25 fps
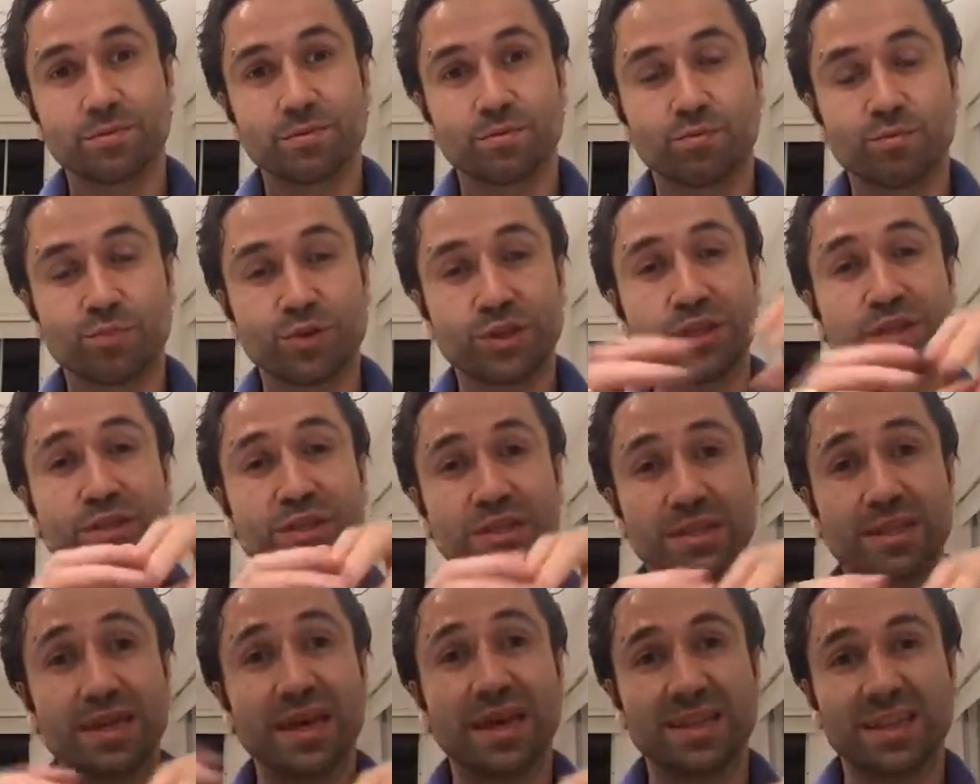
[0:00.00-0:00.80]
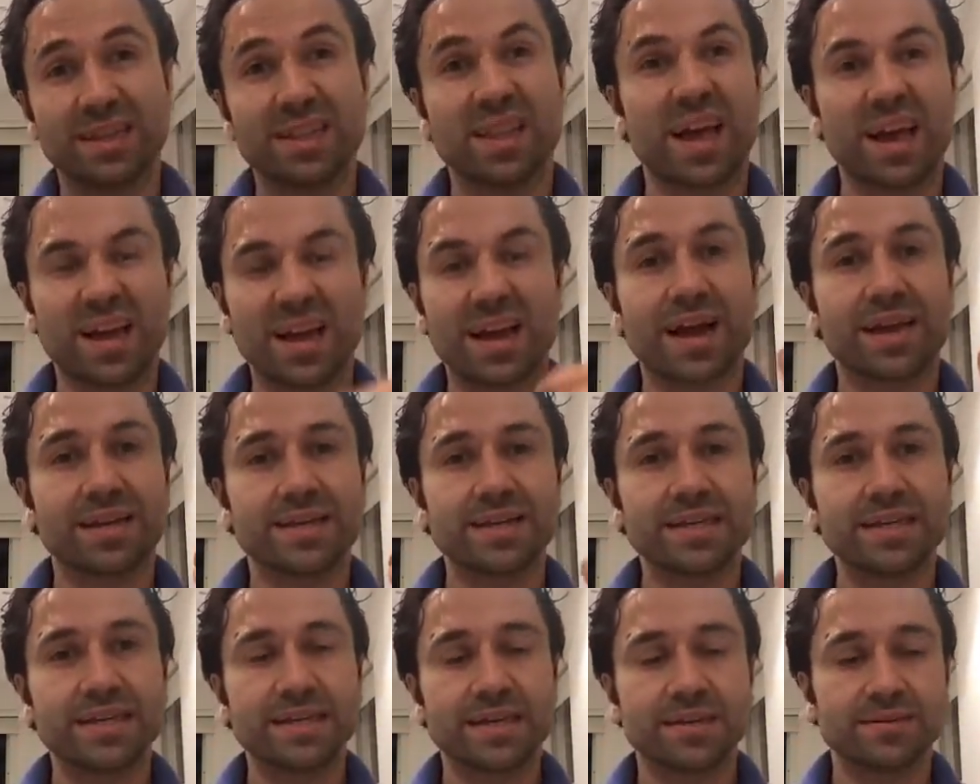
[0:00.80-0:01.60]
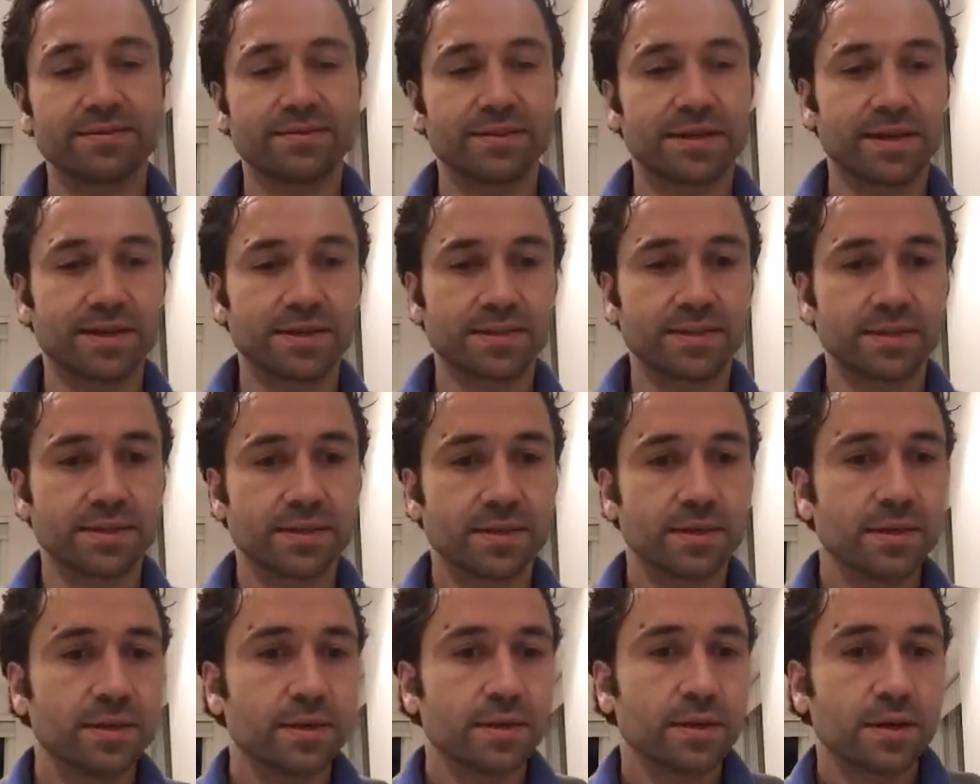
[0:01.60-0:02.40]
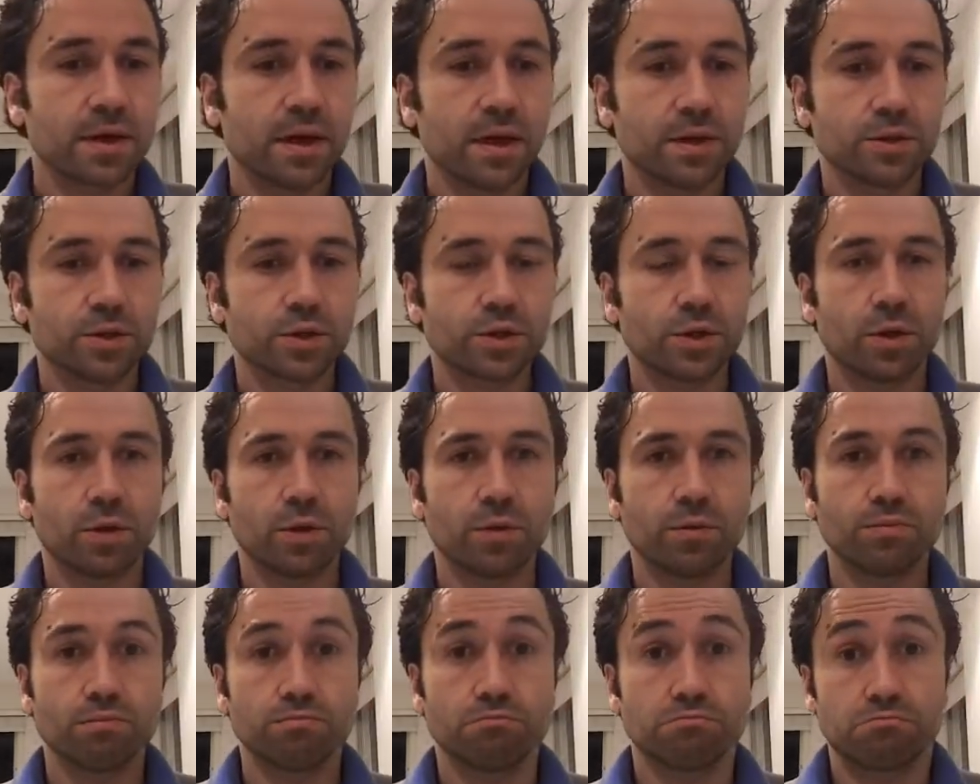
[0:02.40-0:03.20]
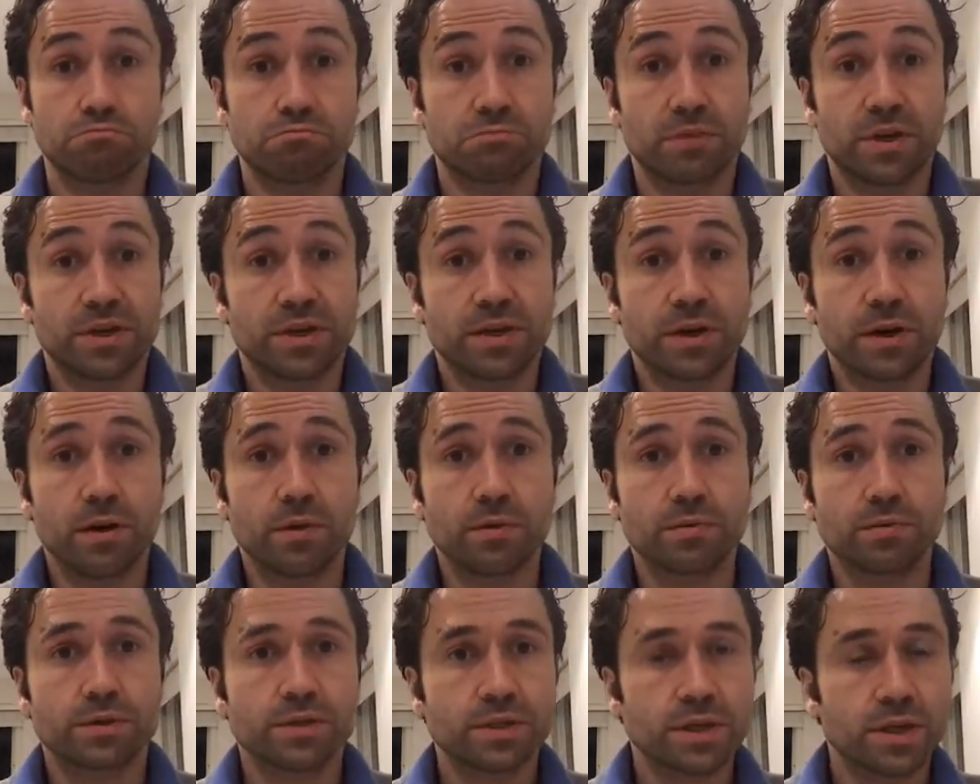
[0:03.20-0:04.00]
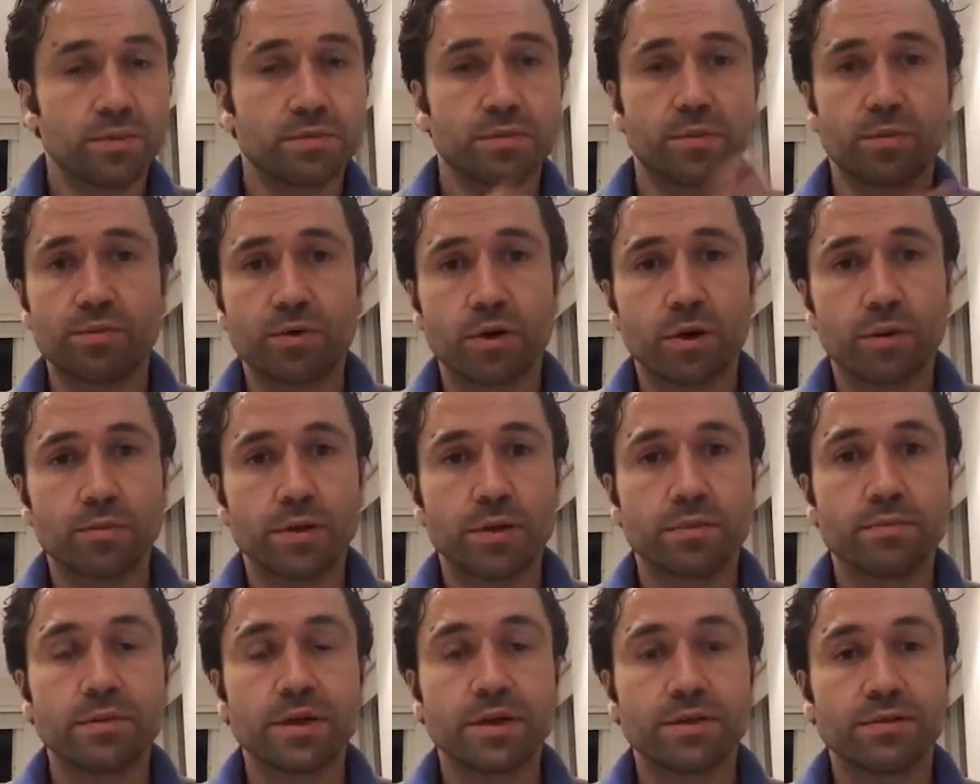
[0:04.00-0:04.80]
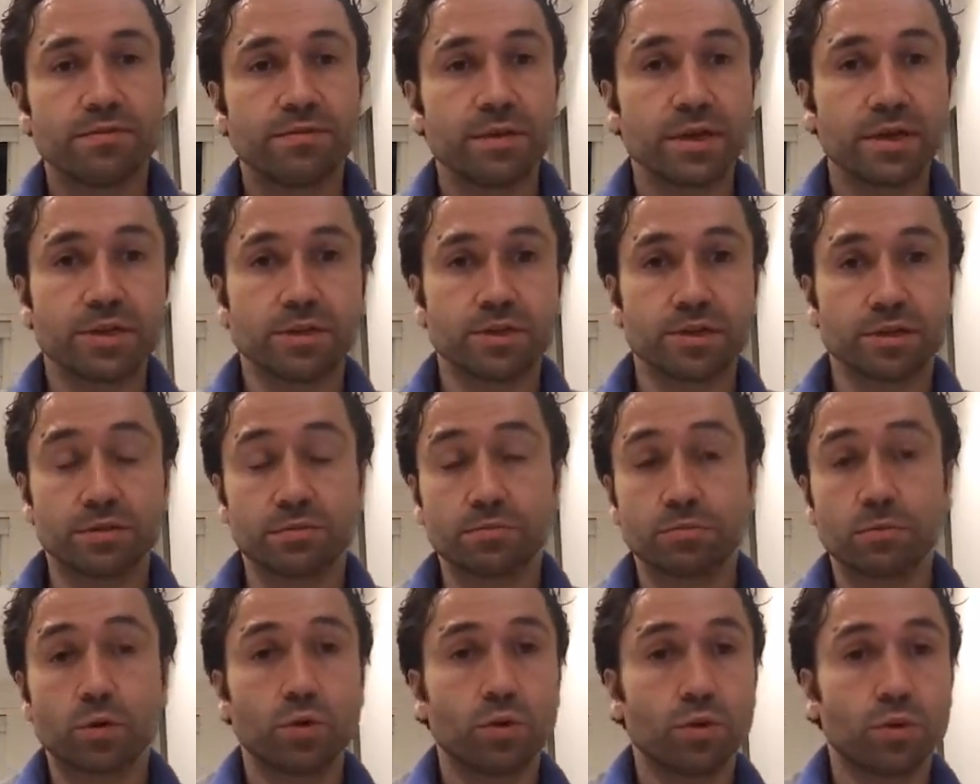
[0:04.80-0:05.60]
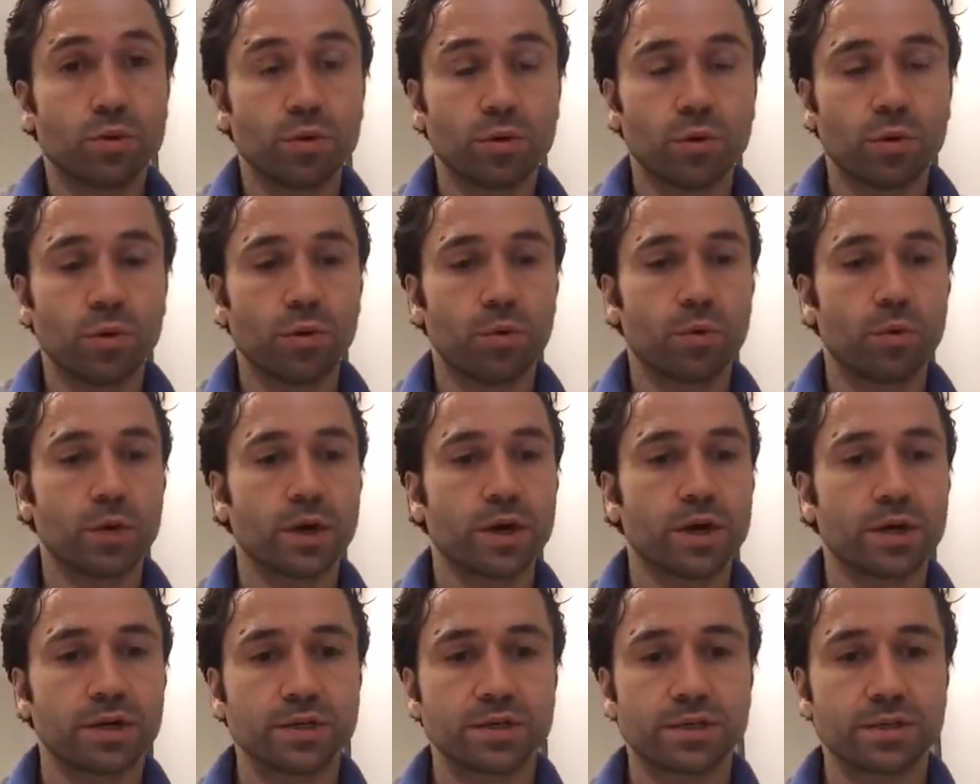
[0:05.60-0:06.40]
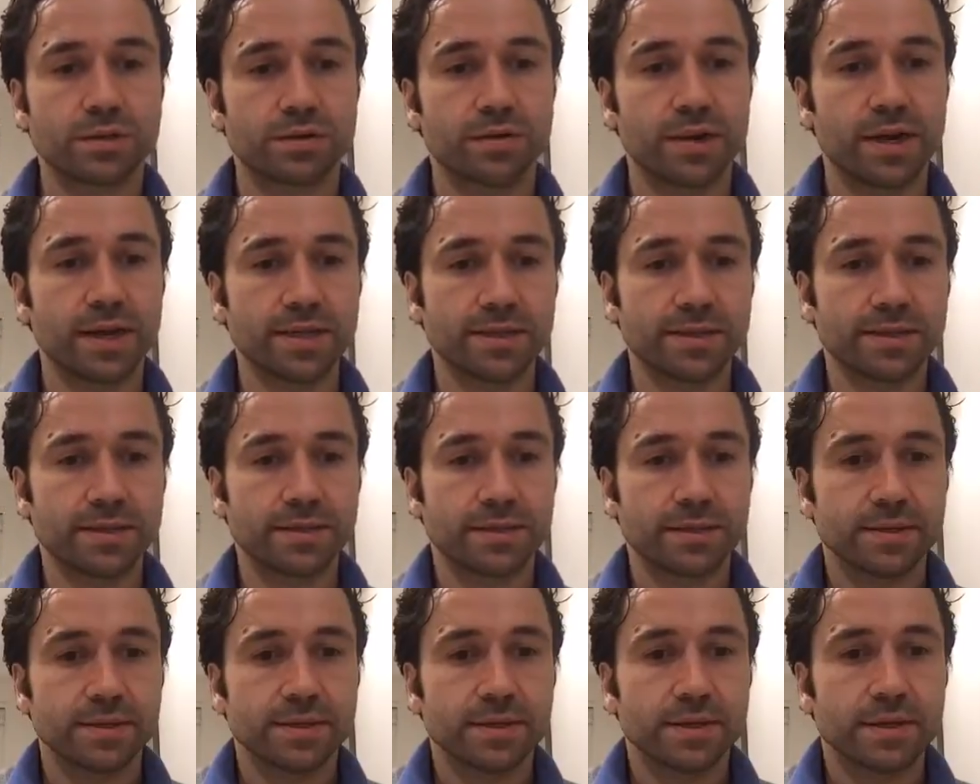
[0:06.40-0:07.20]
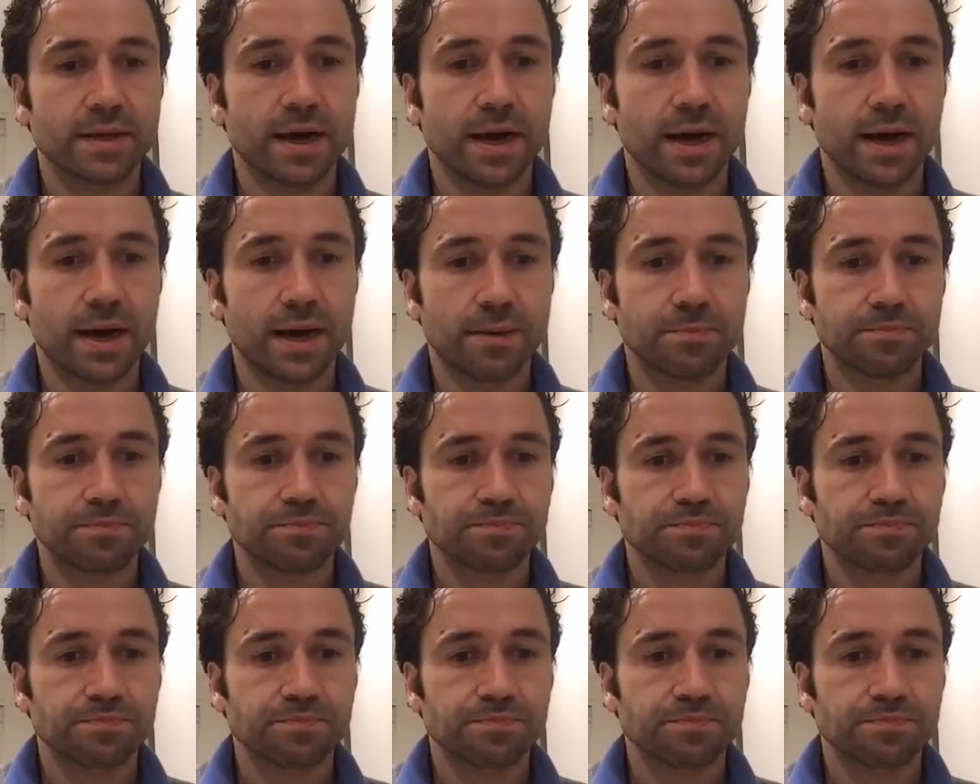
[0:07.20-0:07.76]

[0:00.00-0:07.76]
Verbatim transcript: put it together like IKEA things. And so there you go, skip the problem, innovation, cool, all works, great. Um,